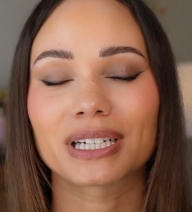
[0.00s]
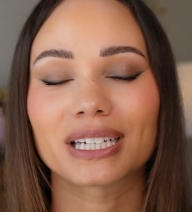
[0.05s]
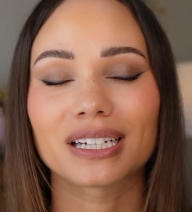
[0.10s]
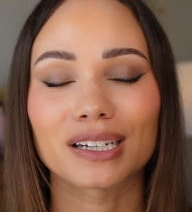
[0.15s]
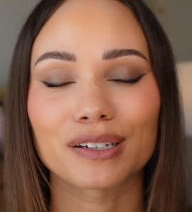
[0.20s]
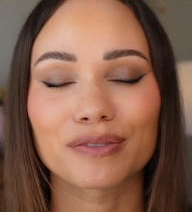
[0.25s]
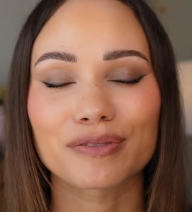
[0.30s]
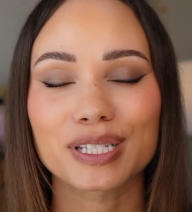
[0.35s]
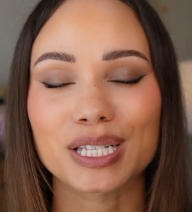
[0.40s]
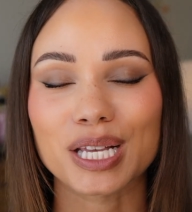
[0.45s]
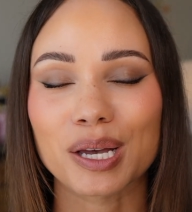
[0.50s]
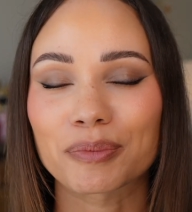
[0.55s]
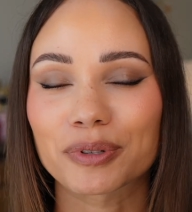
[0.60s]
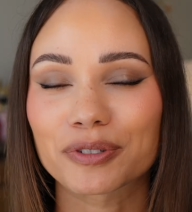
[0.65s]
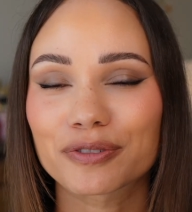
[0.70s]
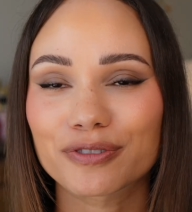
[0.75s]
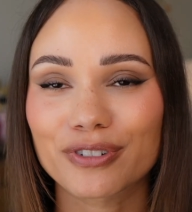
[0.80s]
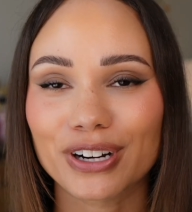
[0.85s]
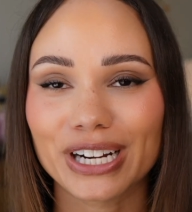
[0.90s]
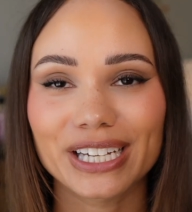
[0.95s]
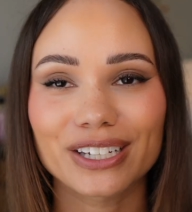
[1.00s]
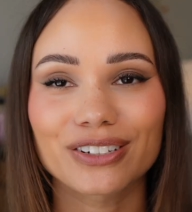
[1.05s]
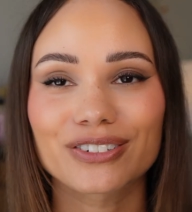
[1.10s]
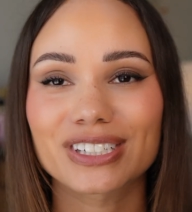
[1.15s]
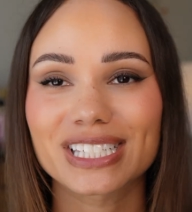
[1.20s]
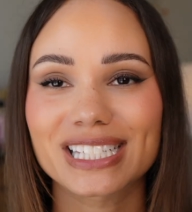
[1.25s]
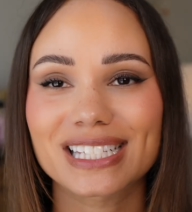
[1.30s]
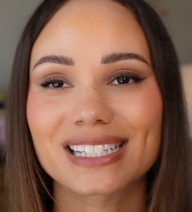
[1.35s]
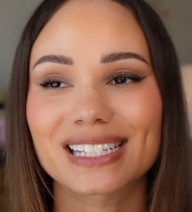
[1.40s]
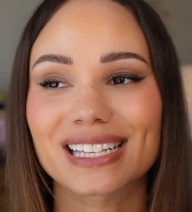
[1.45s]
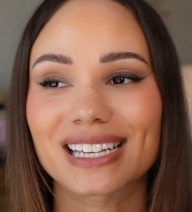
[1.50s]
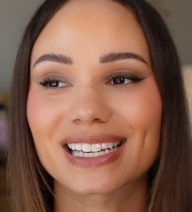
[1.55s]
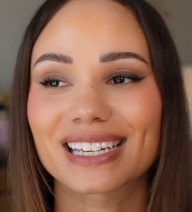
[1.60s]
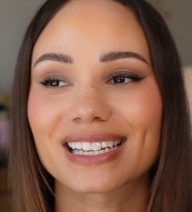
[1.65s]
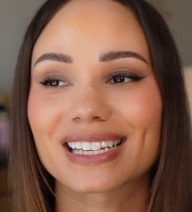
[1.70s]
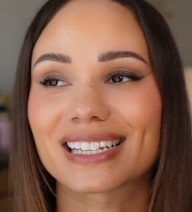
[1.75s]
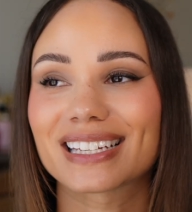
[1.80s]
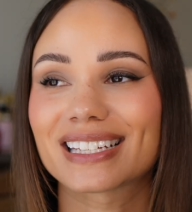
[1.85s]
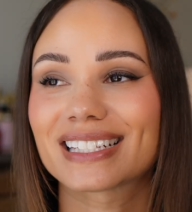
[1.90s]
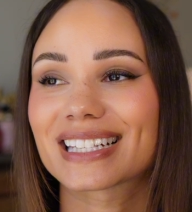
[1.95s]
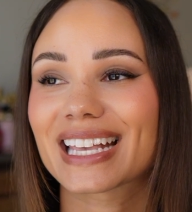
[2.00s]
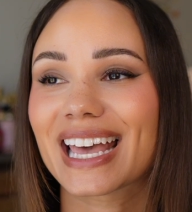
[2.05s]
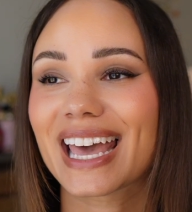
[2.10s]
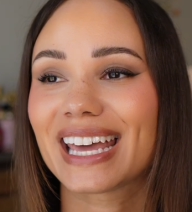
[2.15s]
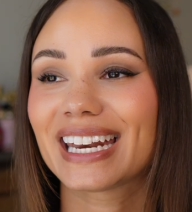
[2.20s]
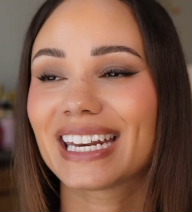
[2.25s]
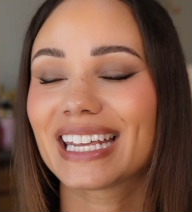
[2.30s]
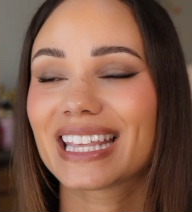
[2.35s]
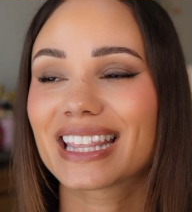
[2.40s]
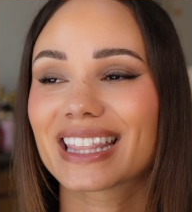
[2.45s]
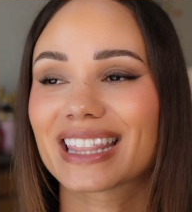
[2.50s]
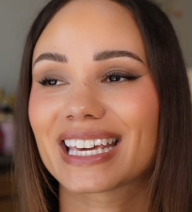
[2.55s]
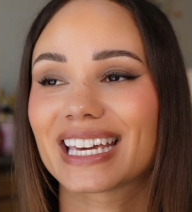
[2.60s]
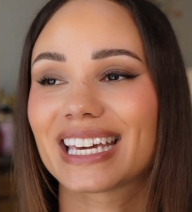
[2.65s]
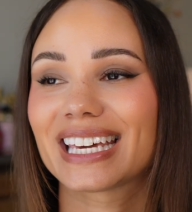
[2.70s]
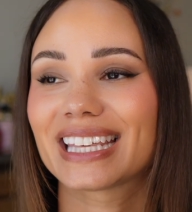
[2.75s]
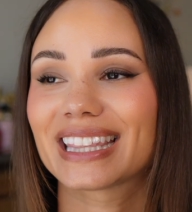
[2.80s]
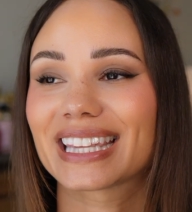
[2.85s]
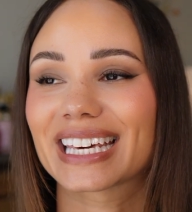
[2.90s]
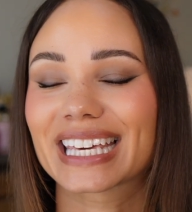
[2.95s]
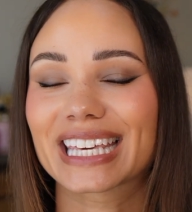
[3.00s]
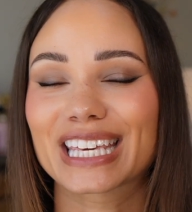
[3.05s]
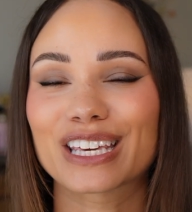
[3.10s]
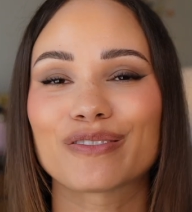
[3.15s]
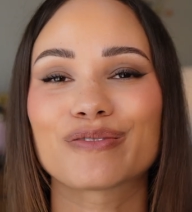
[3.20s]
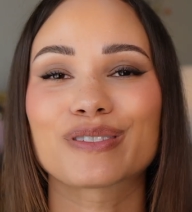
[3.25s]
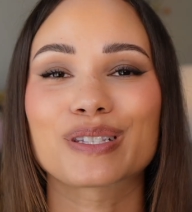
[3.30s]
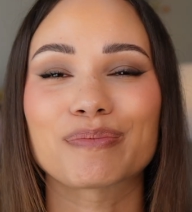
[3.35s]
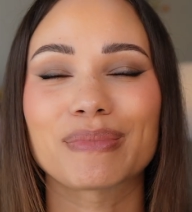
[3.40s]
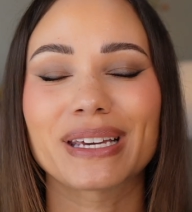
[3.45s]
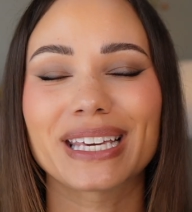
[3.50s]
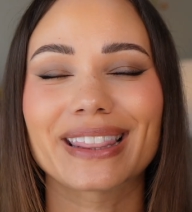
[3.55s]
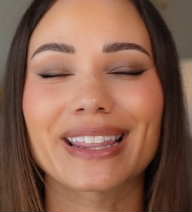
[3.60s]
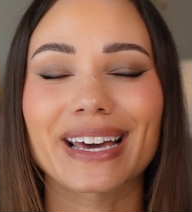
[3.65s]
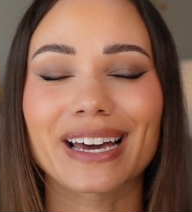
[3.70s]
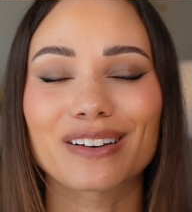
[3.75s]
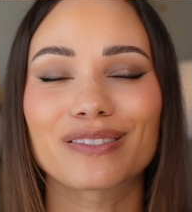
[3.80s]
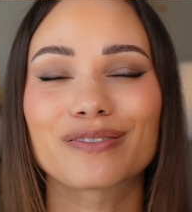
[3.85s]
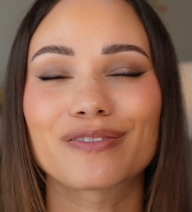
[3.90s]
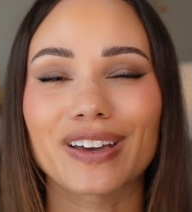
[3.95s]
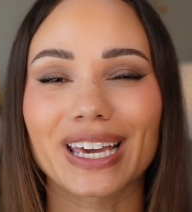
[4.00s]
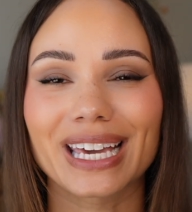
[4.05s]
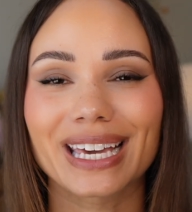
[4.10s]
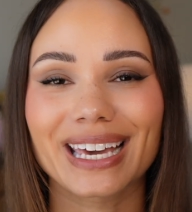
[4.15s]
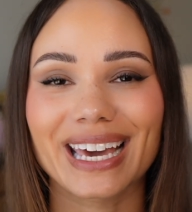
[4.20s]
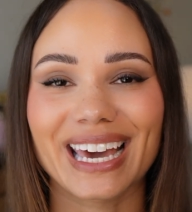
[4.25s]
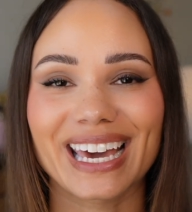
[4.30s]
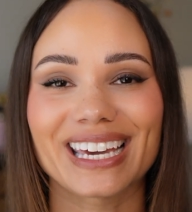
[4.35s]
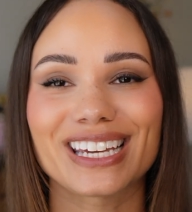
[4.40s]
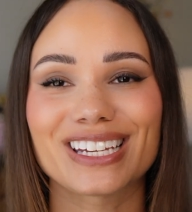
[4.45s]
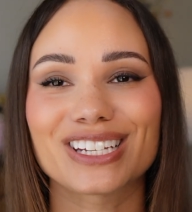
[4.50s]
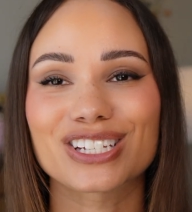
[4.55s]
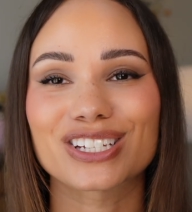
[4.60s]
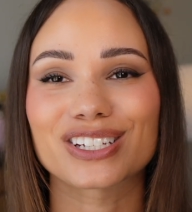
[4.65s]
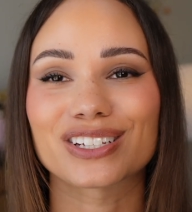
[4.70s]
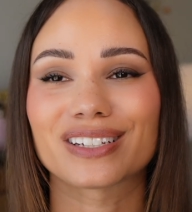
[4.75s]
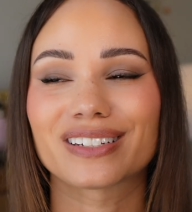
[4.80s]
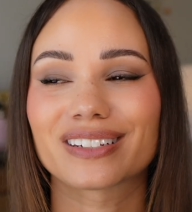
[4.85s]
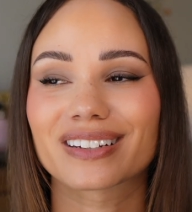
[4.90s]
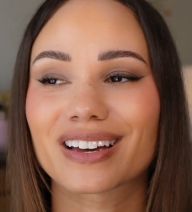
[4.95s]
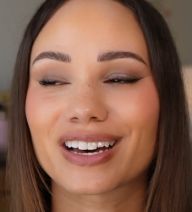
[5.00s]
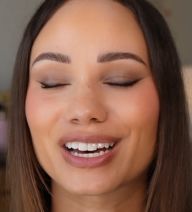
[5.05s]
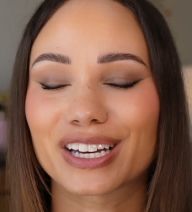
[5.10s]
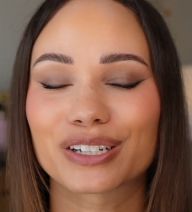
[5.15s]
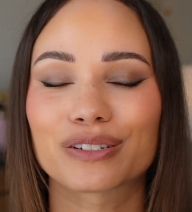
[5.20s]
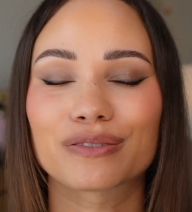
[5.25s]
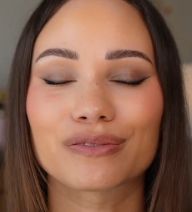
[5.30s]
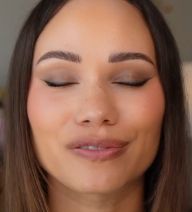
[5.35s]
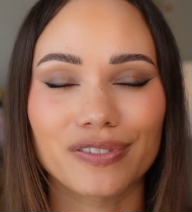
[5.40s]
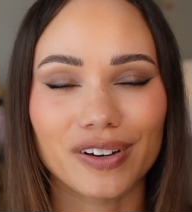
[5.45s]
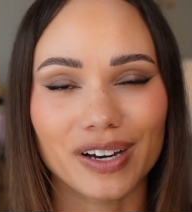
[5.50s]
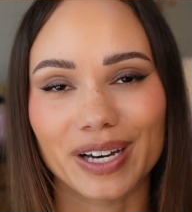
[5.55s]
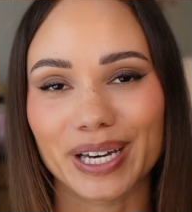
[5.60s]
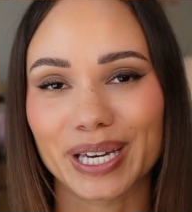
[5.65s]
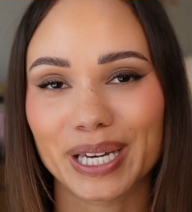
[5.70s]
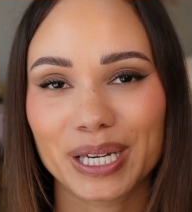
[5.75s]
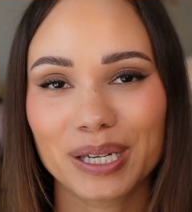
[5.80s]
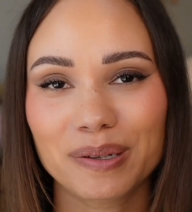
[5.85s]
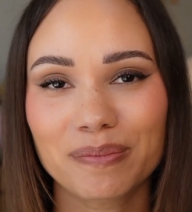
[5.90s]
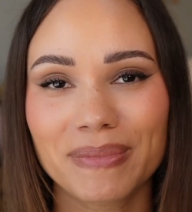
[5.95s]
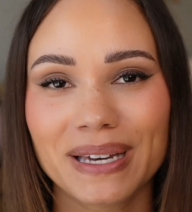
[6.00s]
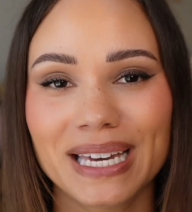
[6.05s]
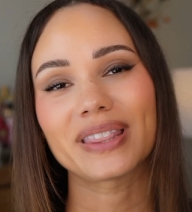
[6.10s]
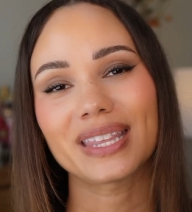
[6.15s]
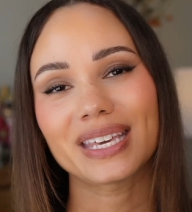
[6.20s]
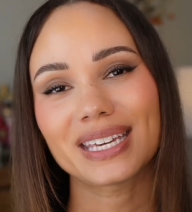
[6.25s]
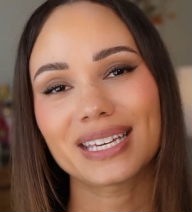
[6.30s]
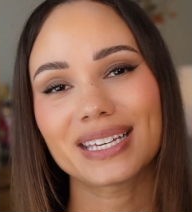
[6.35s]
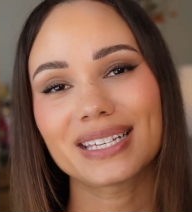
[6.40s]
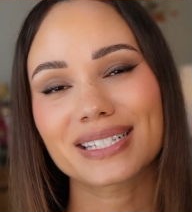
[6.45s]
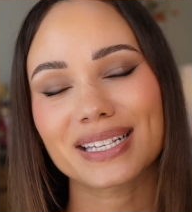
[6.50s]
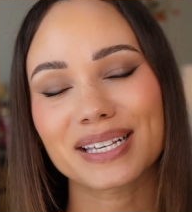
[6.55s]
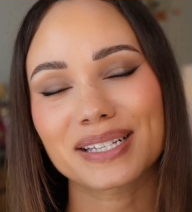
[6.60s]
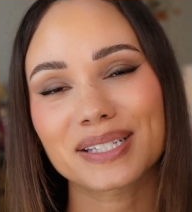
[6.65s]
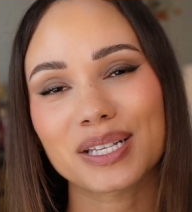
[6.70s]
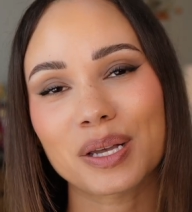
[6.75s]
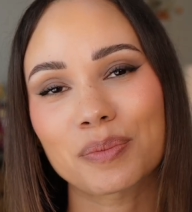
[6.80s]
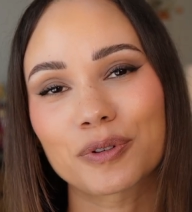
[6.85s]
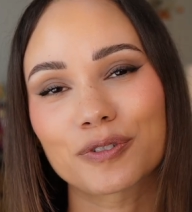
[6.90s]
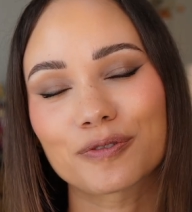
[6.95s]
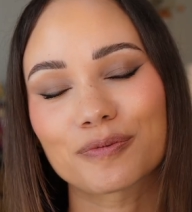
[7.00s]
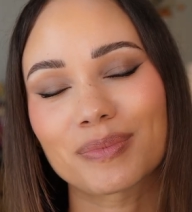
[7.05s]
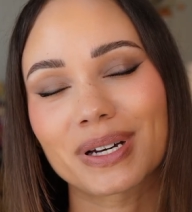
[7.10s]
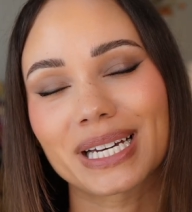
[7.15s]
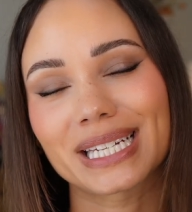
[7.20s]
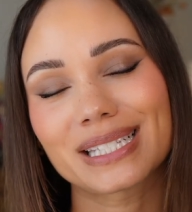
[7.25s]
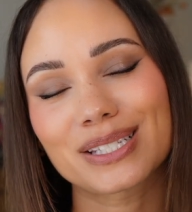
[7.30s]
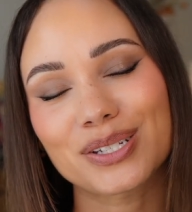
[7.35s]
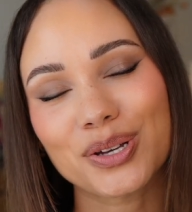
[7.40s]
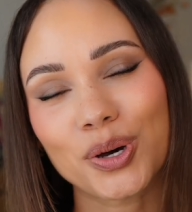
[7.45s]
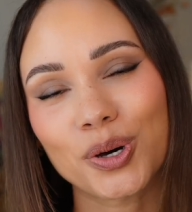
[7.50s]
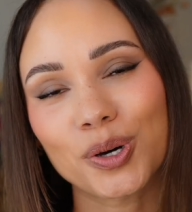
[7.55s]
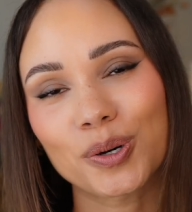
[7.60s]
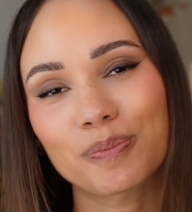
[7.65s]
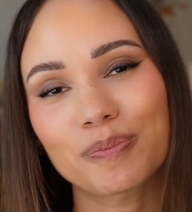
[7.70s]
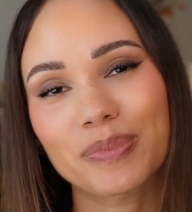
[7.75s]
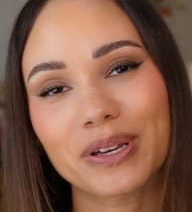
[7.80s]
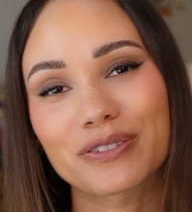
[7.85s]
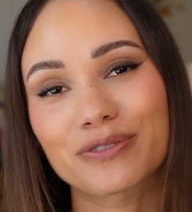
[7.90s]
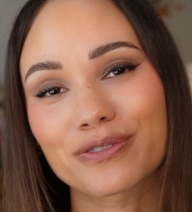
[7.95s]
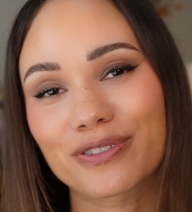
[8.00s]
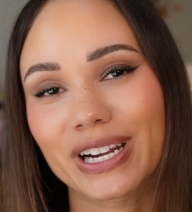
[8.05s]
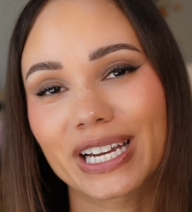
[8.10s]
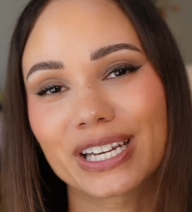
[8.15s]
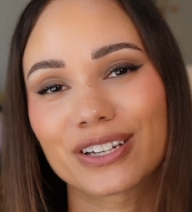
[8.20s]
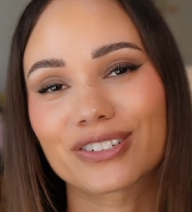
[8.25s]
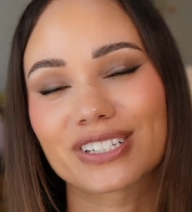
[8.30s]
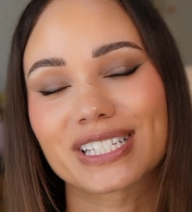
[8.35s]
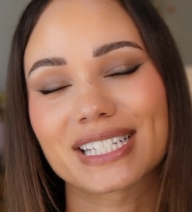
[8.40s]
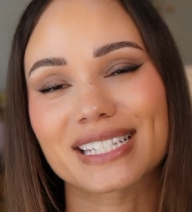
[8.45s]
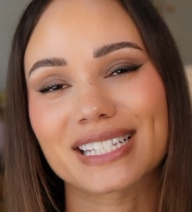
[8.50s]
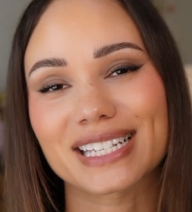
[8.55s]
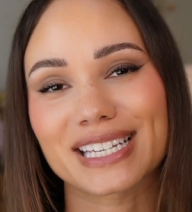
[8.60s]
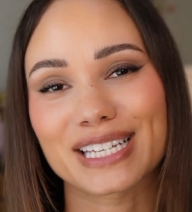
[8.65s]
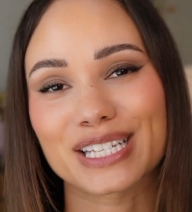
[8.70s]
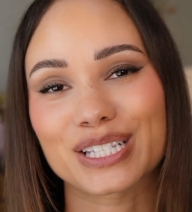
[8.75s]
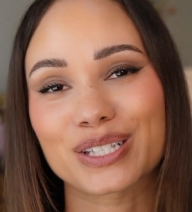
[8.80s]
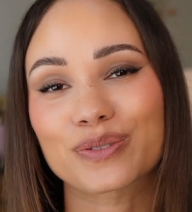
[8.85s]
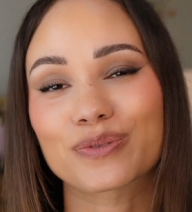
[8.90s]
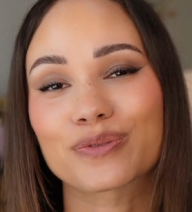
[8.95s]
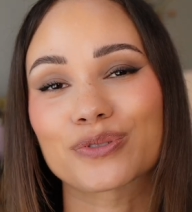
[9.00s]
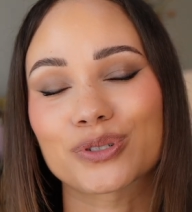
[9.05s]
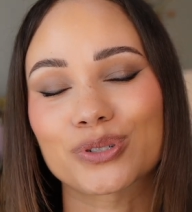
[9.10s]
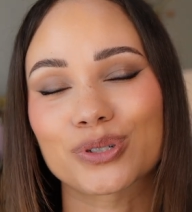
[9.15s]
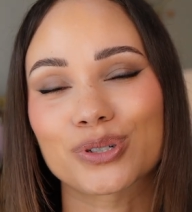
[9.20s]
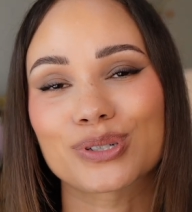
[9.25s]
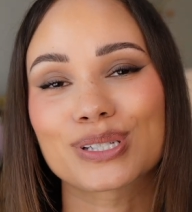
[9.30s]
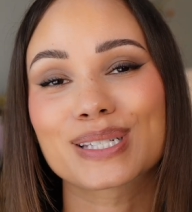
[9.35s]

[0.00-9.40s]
I love summer fragrances, anything that gives me that vacation kind of vibe. These are some of my top fragrances for